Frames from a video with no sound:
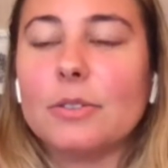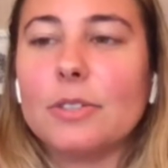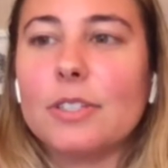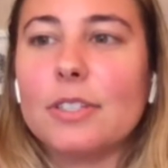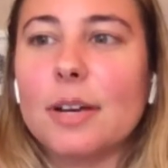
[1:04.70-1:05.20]

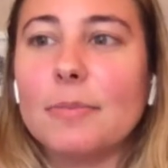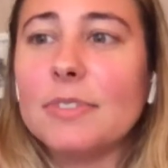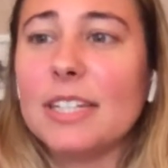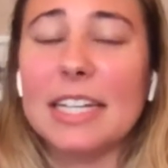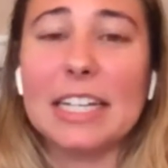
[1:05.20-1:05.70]
some,
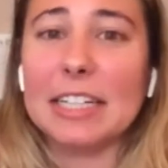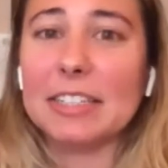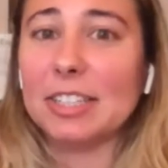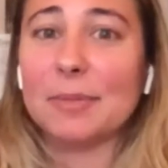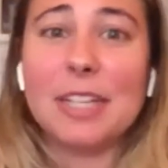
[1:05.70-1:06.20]
it,
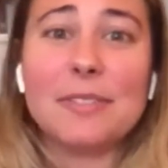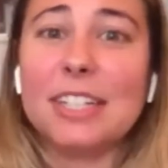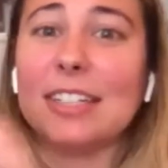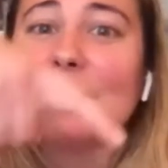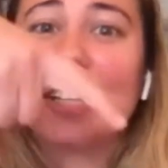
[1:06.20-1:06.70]
sometimes it
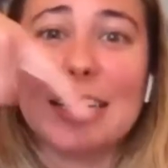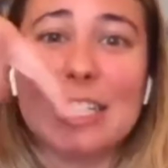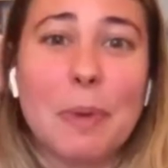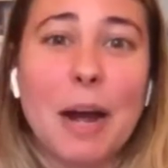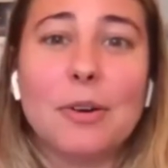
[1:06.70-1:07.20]
can look like a
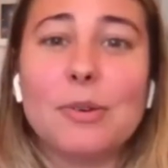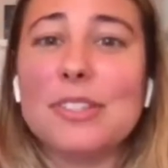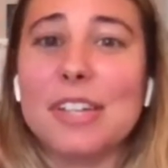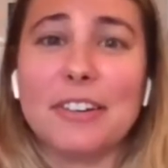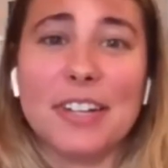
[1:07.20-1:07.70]
spiral
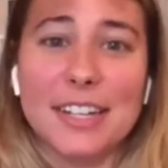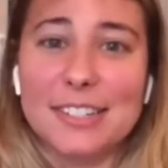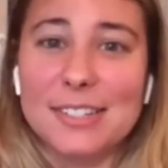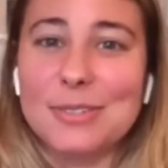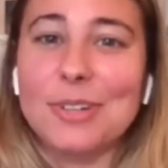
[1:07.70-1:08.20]

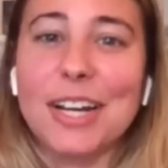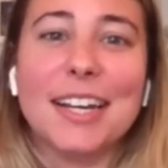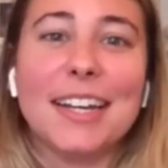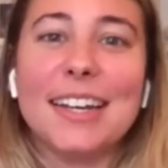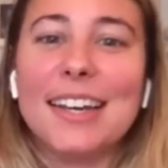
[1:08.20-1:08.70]
staircase,
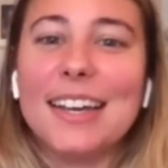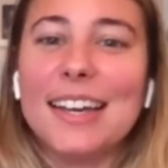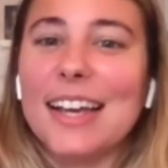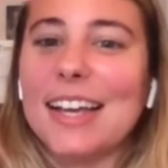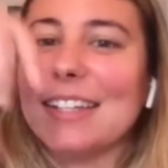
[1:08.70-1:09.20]
right?
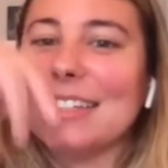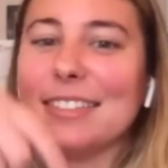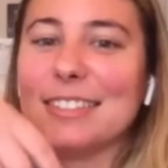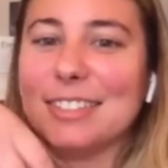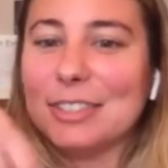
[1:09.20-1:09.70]

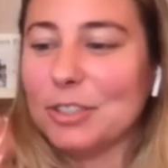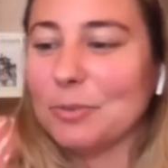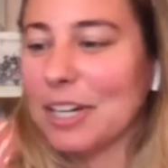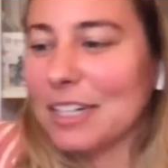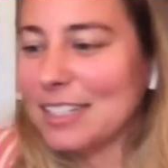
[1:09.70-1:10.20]
and you
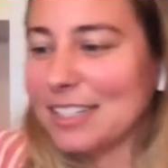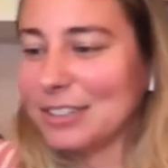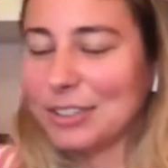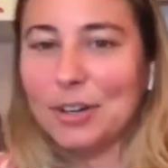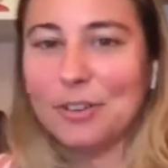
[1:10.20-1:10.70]
might need to
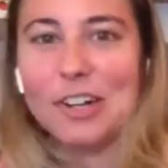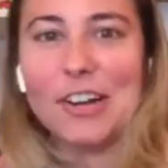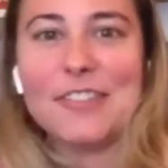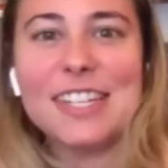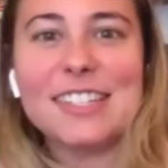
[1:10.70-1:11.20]
look over
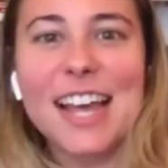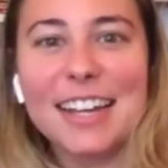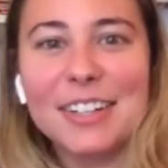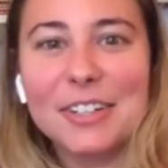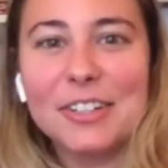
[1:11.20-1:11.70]
on this
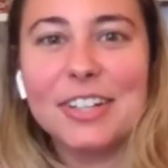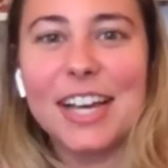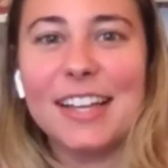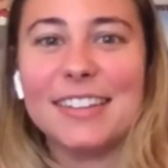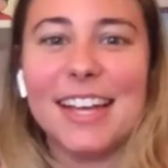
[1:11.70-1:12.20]
angle
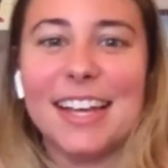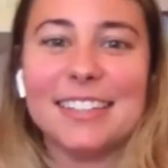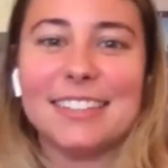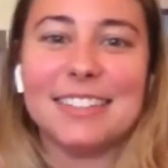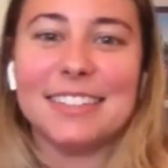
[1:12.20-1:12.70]
and
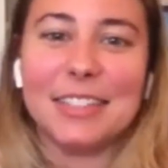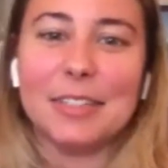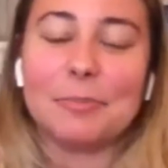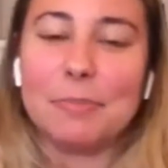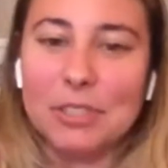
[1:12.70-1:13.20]
then
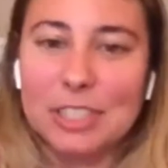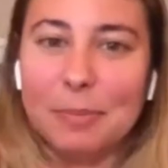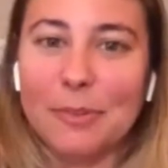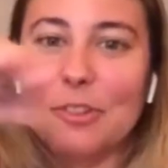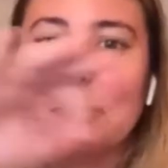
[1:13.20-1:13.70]
build
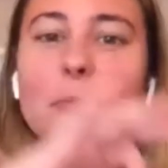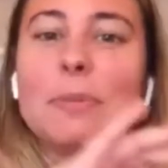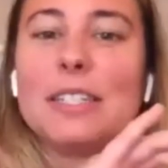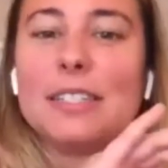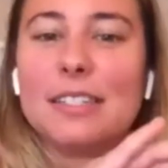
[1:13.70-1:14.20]
up a few more
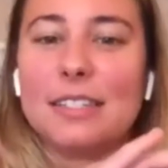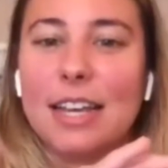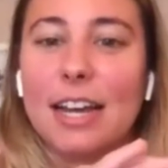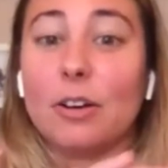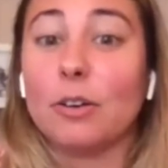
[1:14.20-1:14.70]
pieces
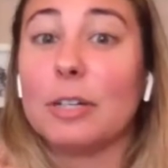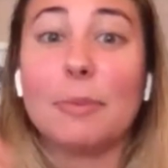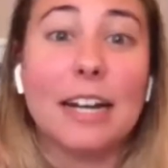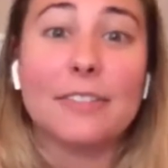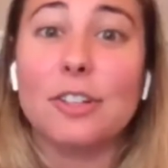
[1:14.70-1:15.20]
there or you
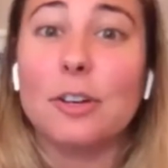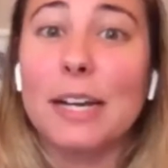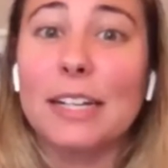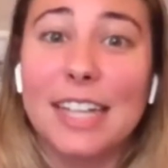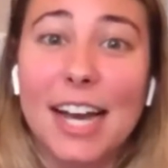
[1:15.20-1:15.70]
might have to go
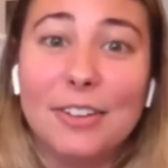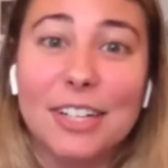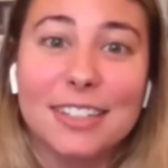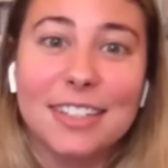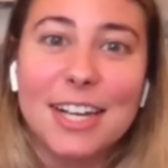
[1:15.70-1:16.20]
back down
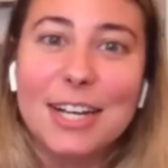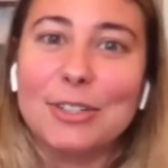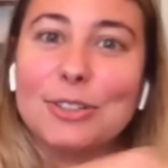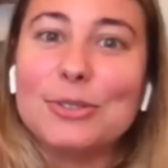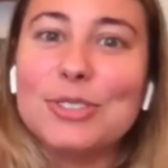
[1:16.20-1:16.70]
and
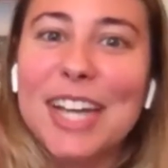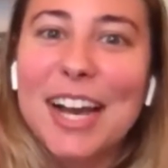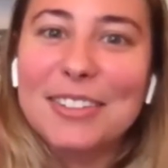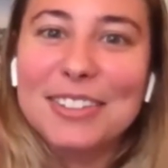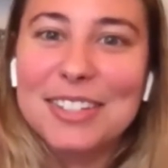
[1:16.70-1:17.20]
glue
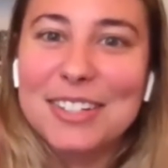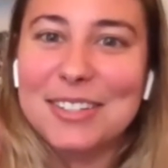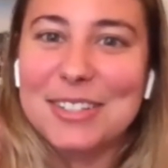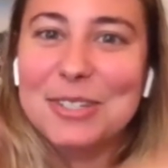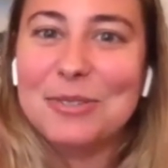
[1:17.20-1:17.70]
down the
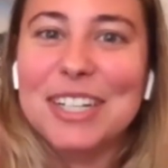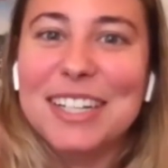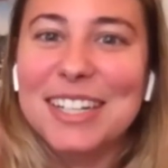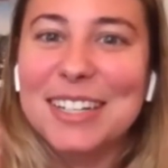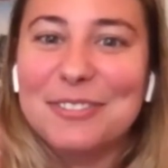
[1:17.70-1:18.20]
the
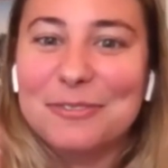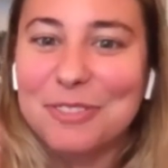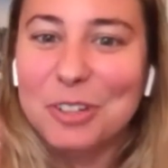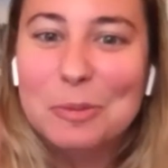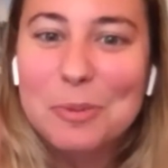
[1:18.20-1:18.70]
squeaky
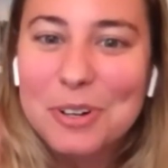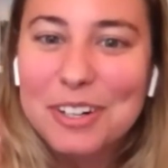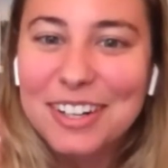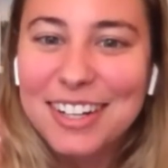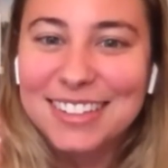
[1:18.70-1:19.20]

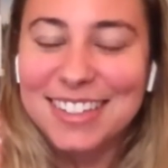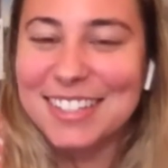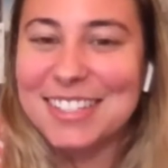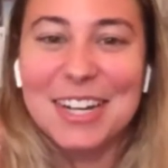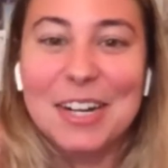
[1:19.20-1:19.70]
floorboard on
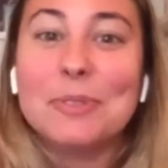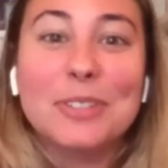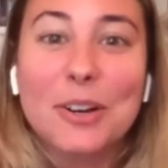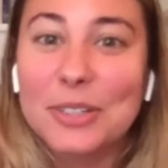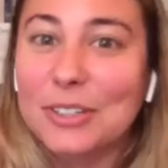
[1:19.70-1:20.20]
the stair
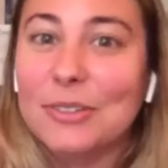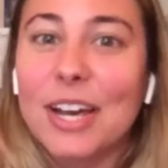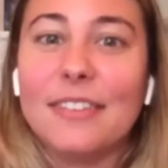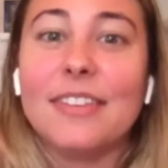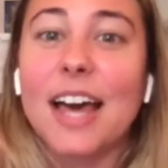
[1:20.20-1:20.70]
below you
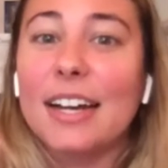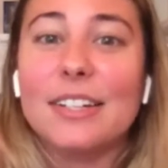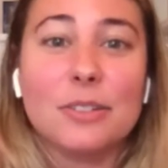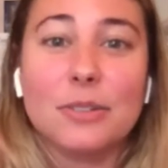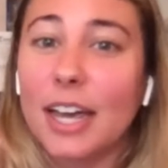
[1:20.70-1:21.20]
and that
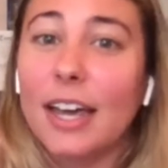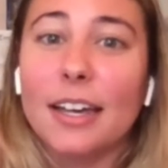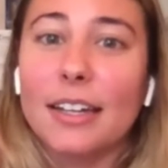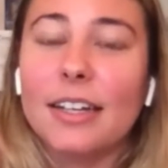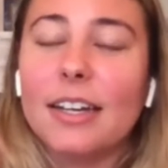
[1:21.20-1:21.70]
is
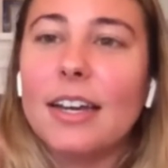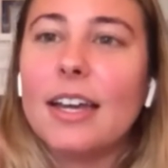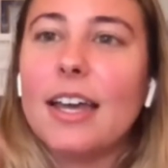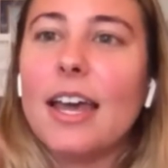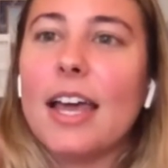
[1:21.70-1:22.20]
okay
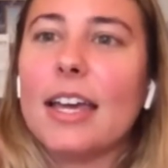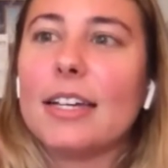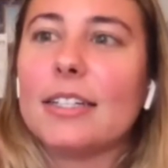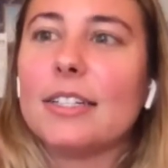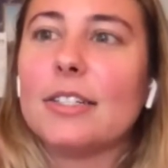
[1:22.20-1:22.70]

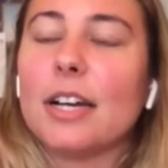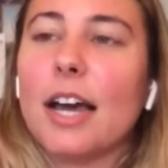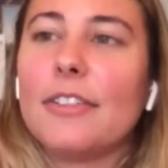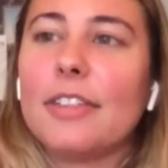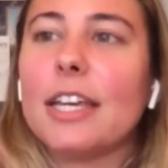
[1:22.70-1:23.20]
and
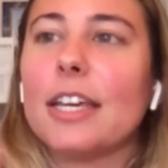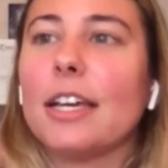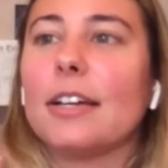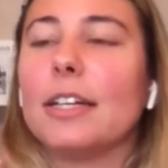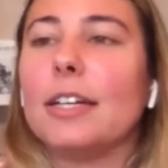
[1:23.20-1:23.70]
i think
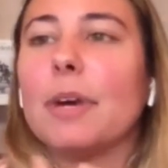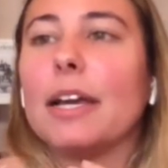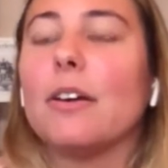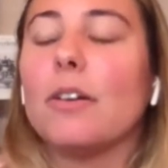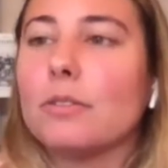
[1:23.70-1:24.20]
in
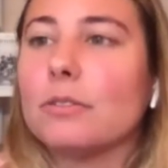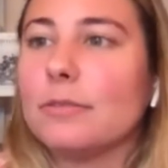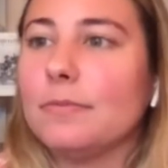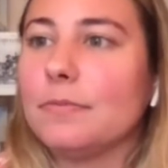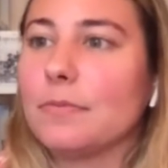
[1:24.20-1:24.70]
my
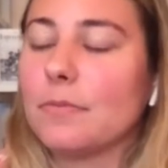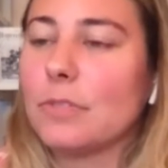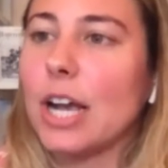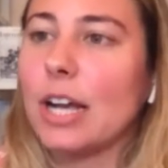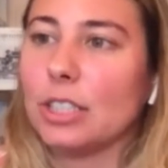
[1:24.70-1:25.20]
own
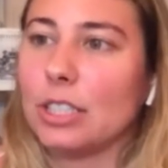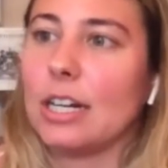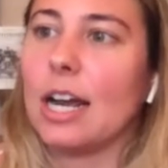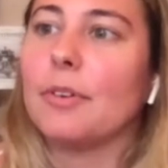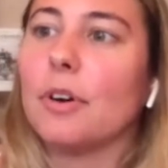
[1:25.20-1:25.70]
challenges
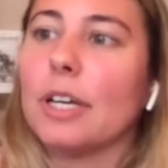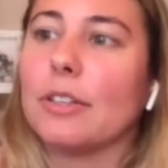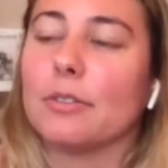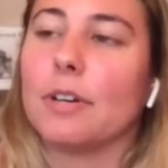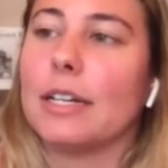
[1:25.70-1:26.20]
that i'm going
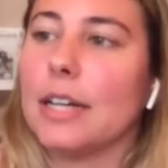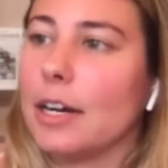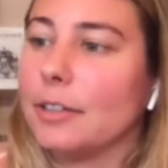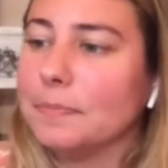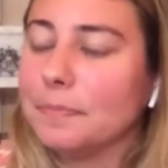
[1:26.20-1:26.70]
through right now